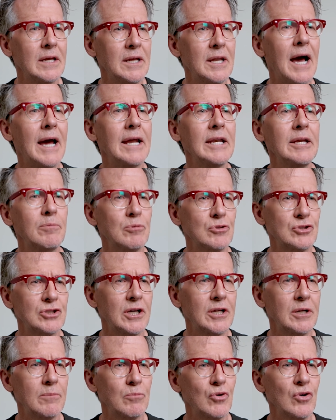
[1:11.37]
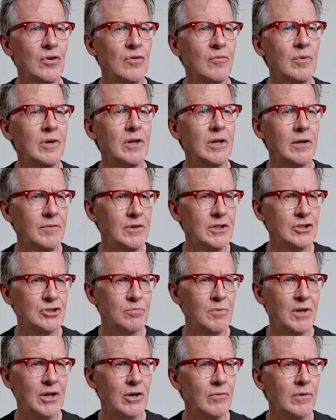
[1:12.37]
90% improvement of
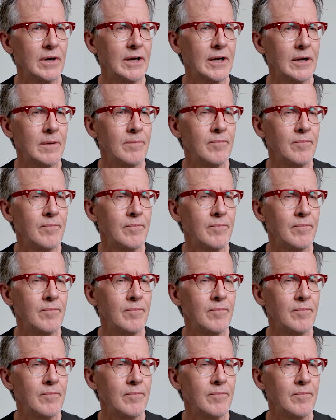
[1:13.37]
dysmenorrhea.